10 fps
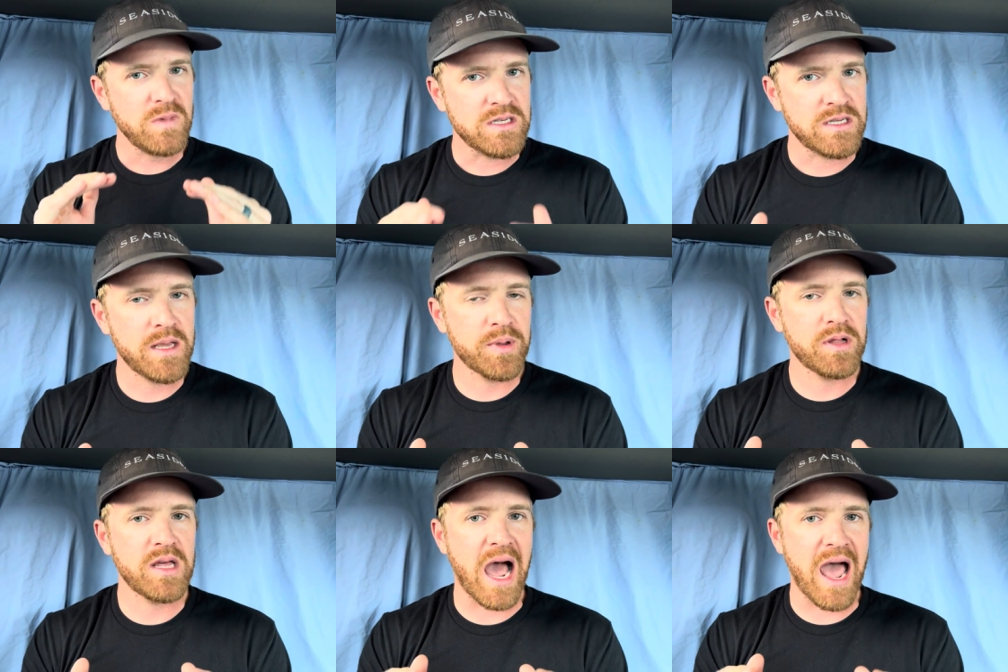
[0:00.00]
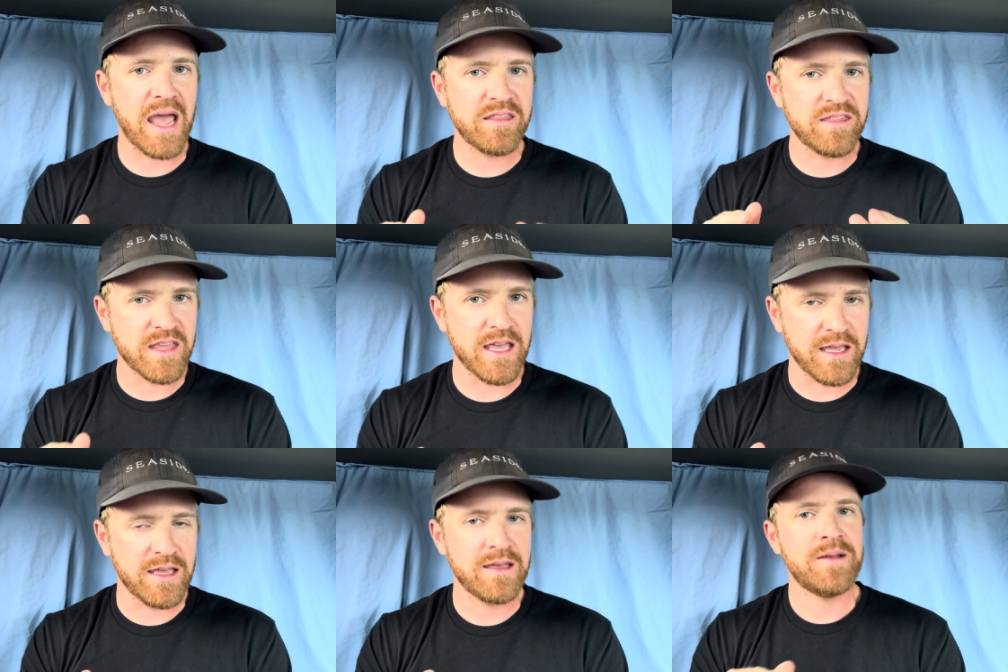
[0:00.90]
typically I
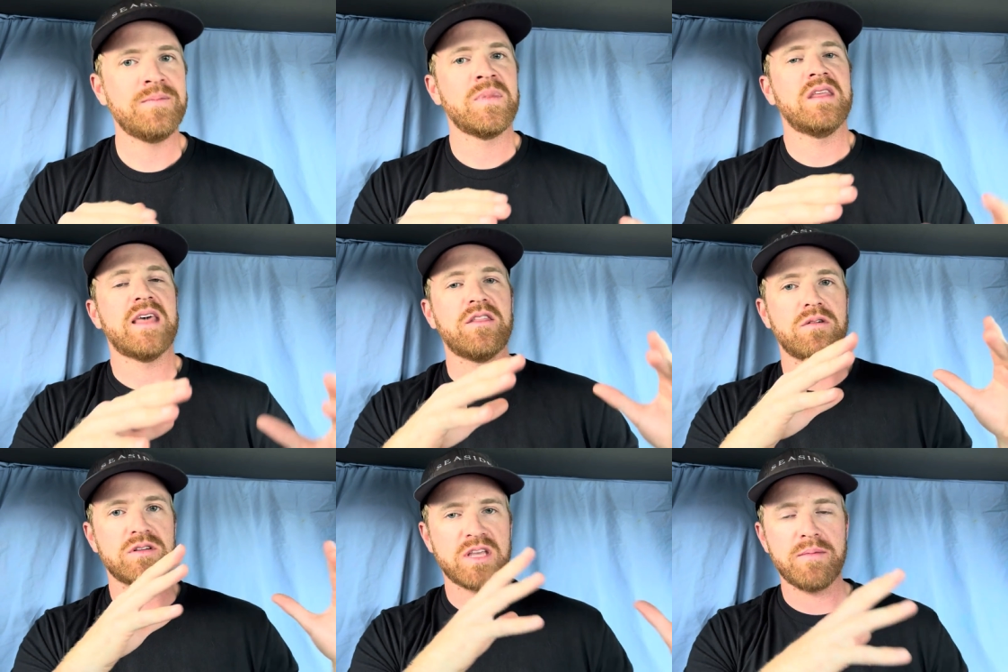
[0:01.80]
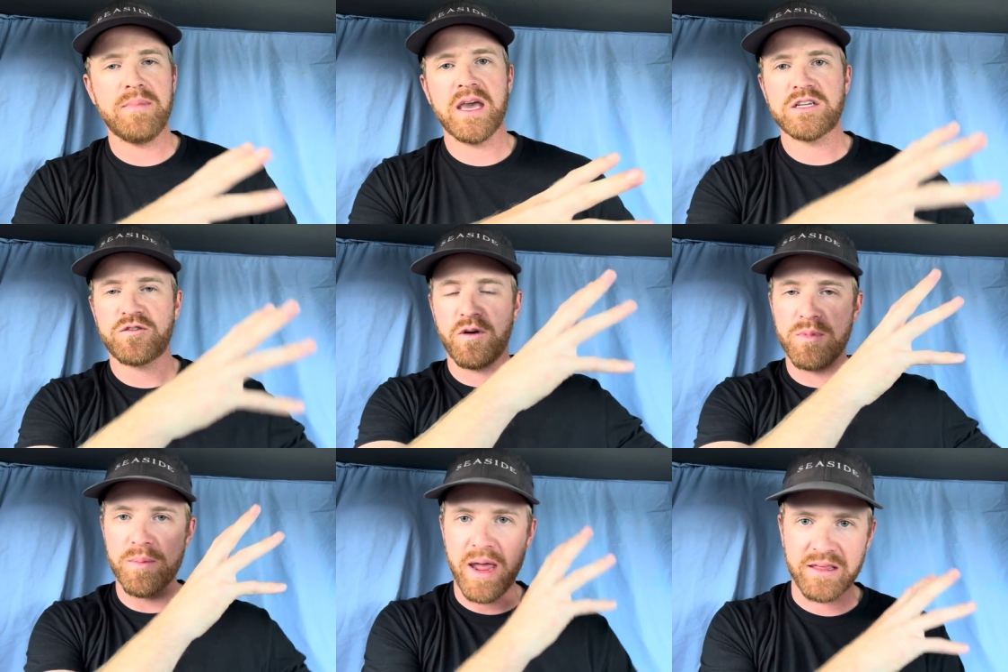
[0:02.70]
think that there is a mix from
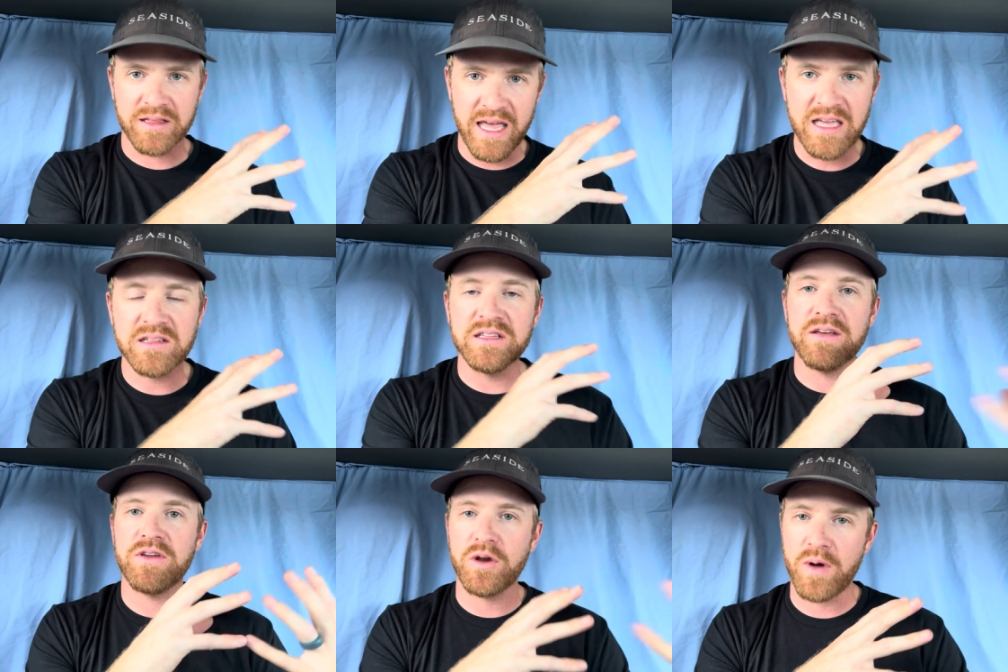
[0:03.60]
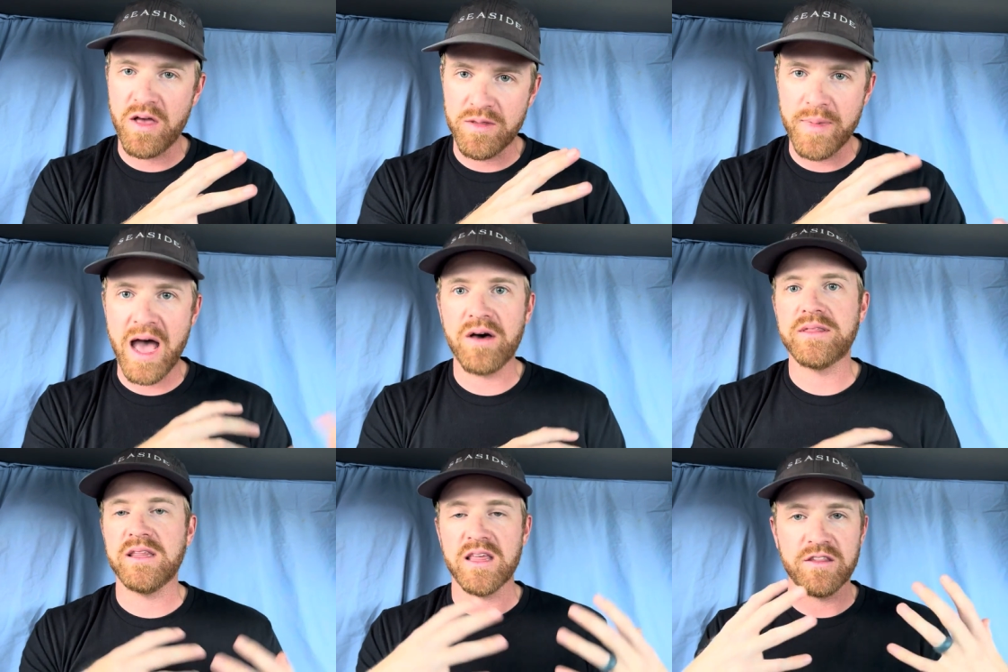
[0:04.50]
the main lake living around the
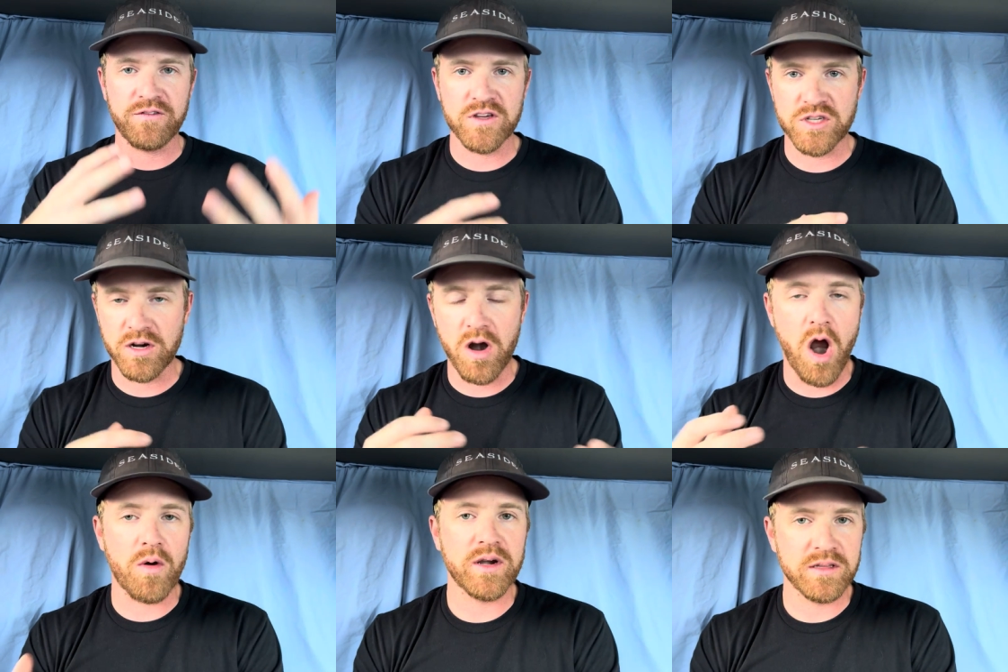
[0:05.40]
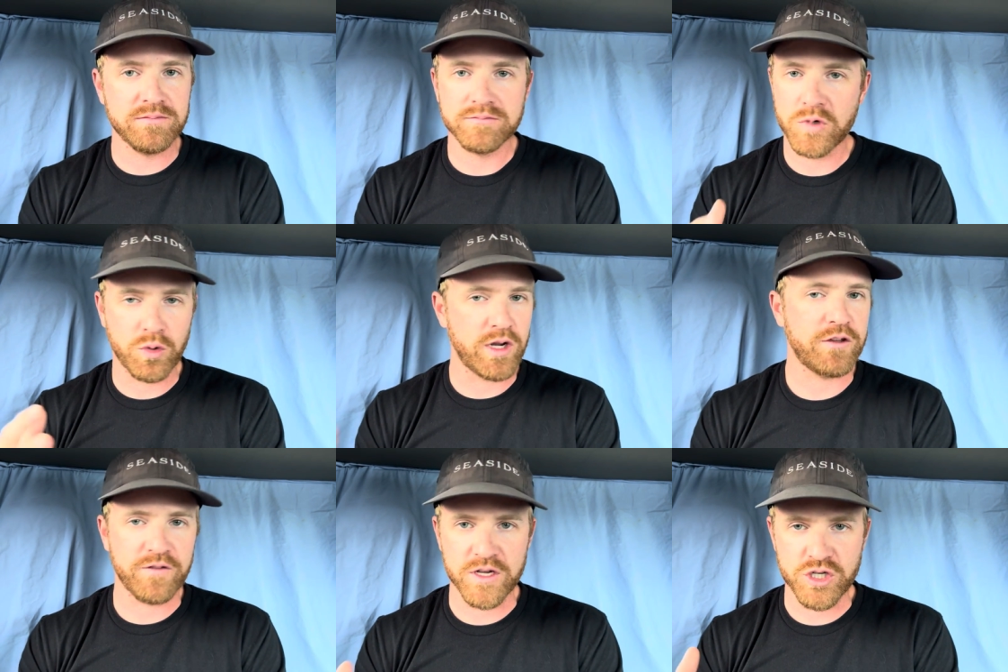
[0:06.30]
mouth and then the fish that are already creek
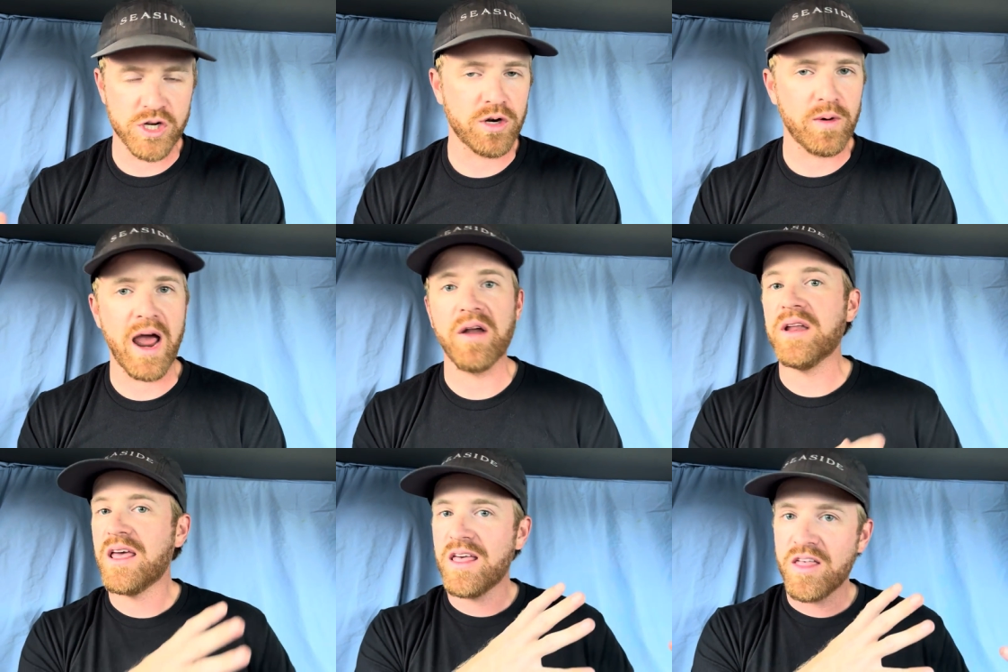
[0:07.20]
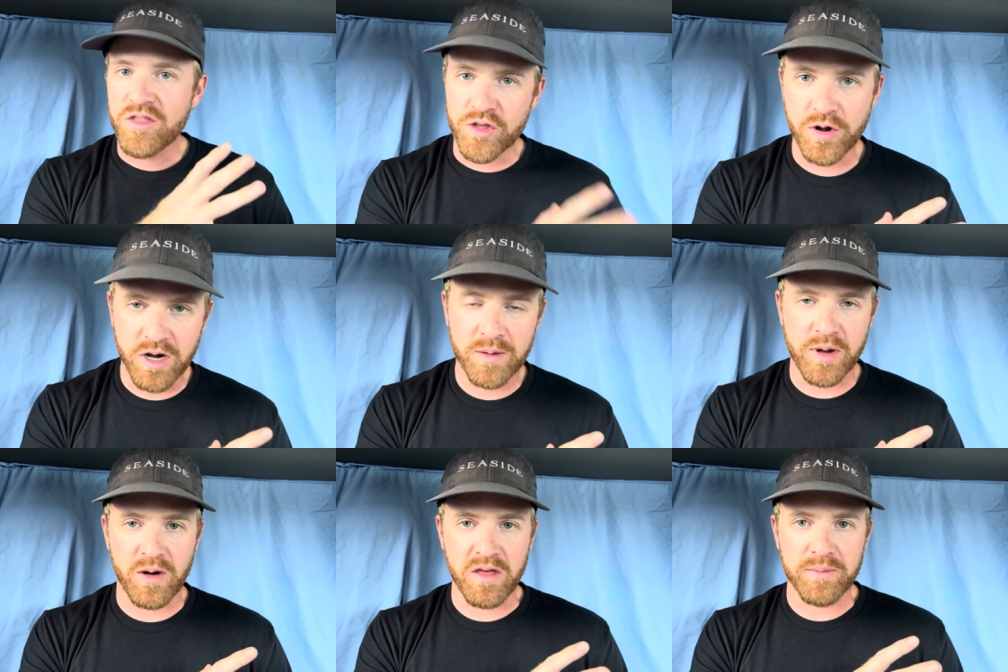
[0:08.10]
fish year-round. They're going to
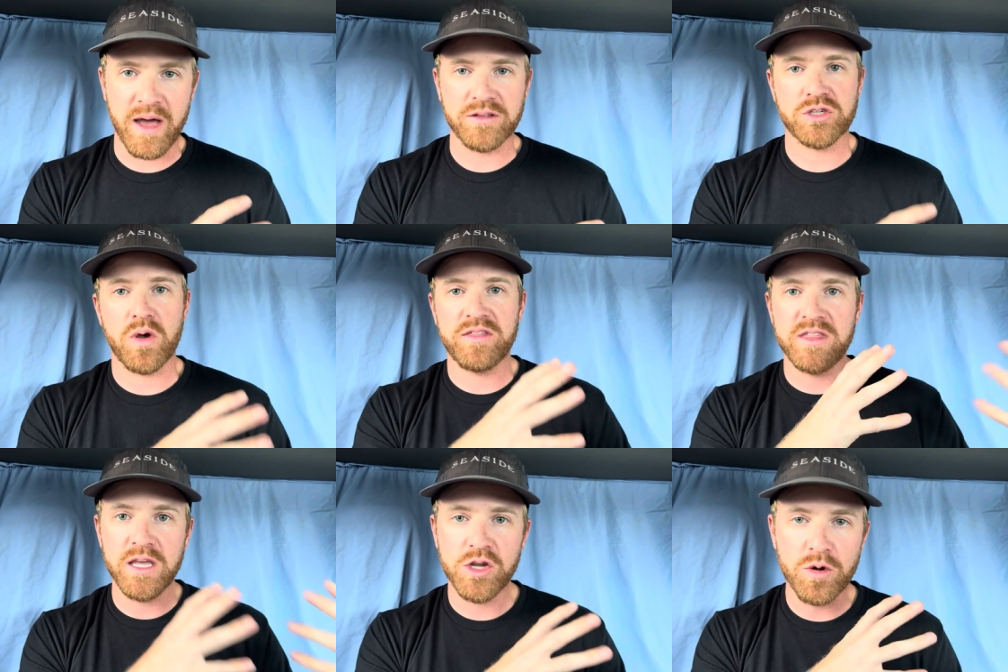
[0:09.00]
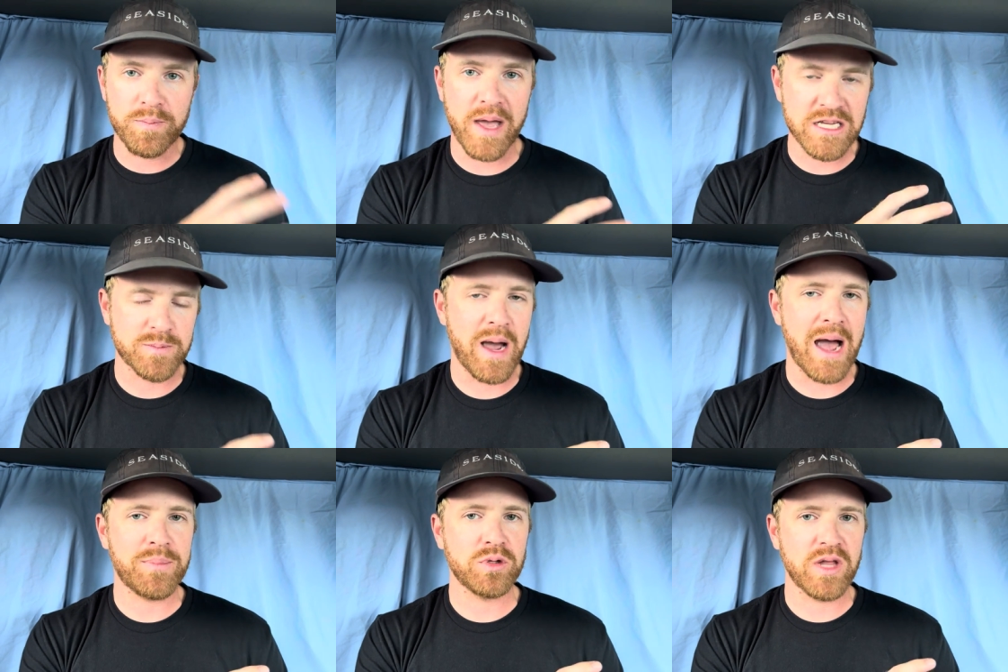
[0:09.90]
be around the mouth. So I think your best
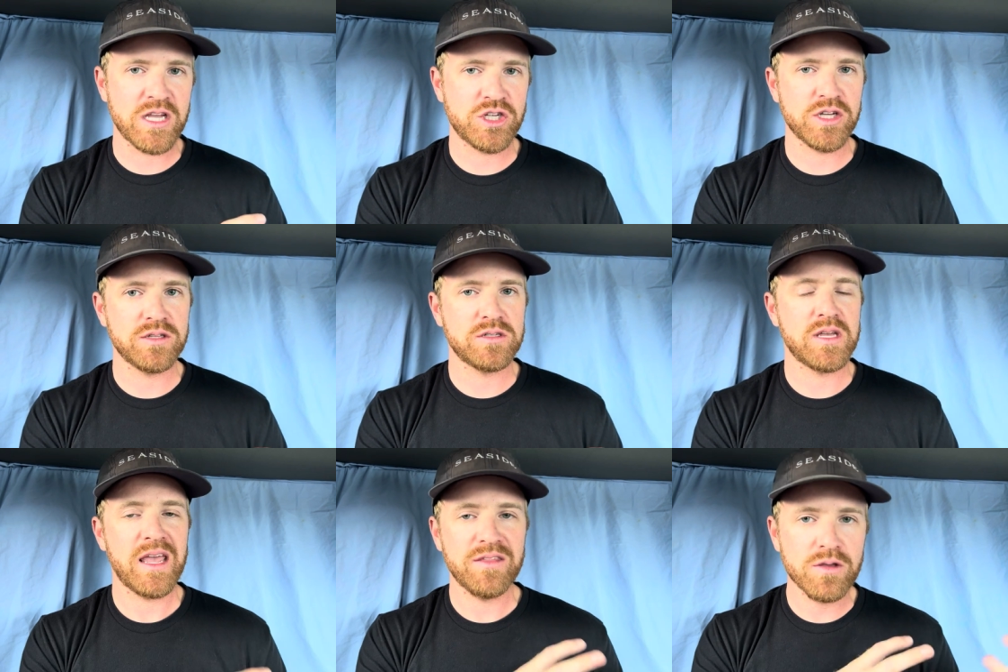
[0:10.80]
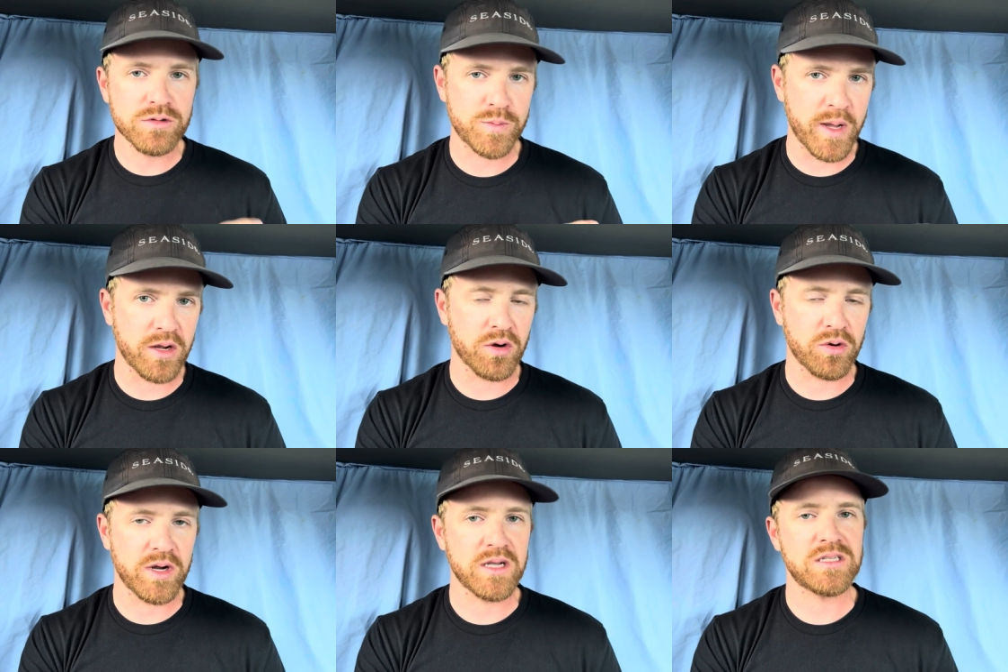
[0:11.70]
populations in those bigger
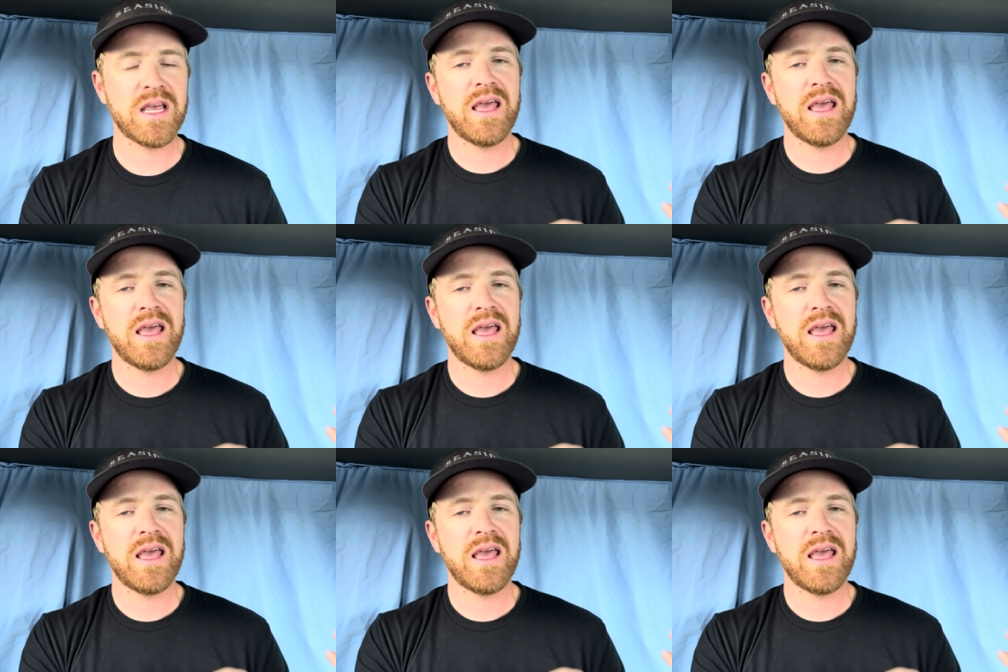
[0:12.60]
creeks